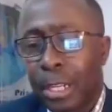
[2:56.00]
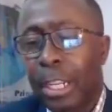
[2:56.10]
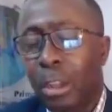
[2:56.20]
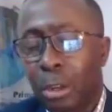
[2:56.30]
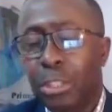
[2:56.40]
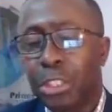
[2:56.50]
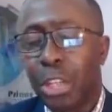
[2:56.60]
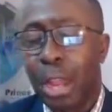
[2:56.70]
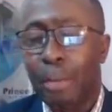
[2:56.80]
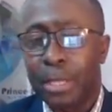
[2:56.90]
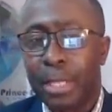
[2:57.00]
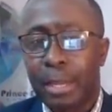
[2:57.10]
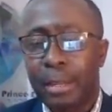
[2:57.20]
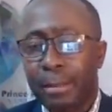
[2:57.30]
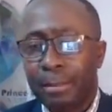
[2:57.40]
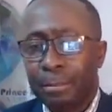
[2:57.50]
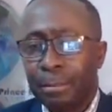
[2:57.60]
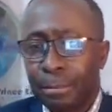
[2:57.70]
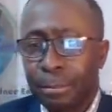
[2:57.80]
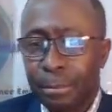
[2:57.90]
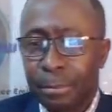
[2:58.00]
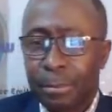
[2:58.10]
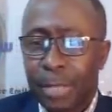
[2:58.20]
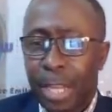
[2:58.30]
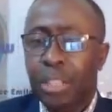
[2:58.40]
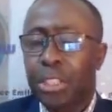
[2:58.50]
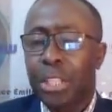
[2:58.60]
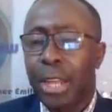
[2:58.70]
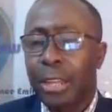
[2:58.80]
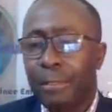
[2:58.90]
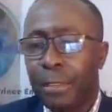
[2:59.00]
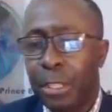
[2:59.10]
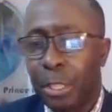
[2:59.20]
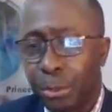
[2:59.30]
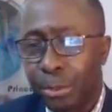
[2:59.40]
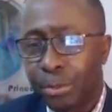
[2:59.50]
Click on your share button and share the video.